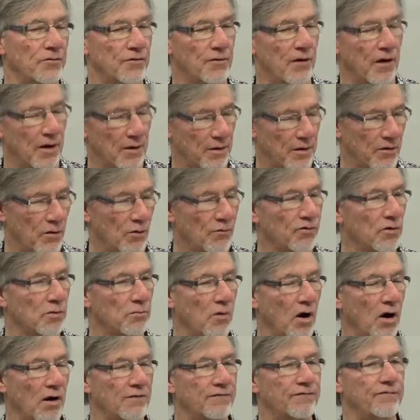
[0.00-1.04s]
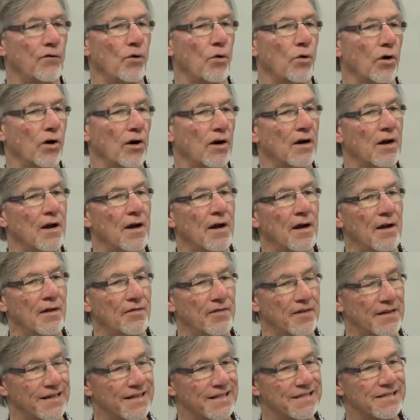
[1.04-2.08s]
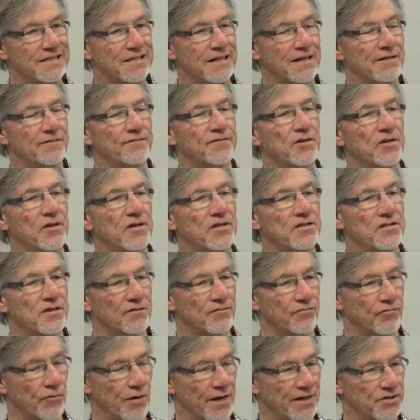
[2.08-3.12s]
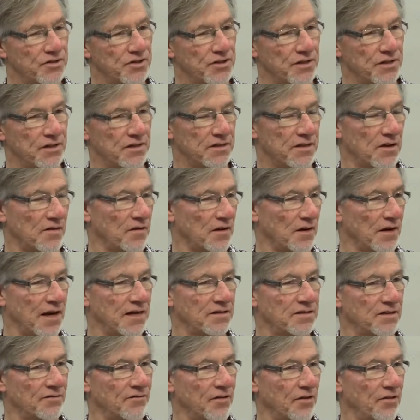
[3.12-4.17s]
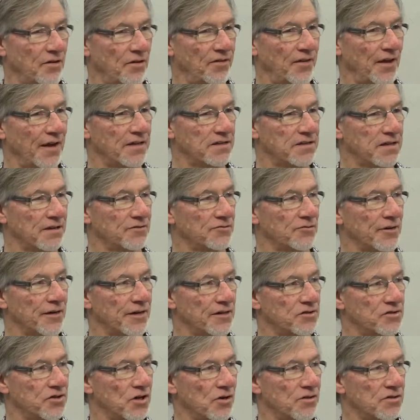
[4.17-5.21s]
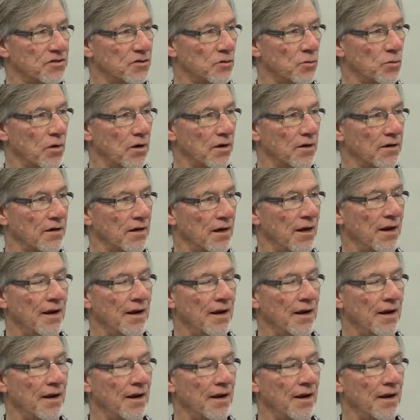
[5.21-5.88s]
uh, over in Mark 4, the deceitfulness of riches and the lust of other things enter in and chokes the word.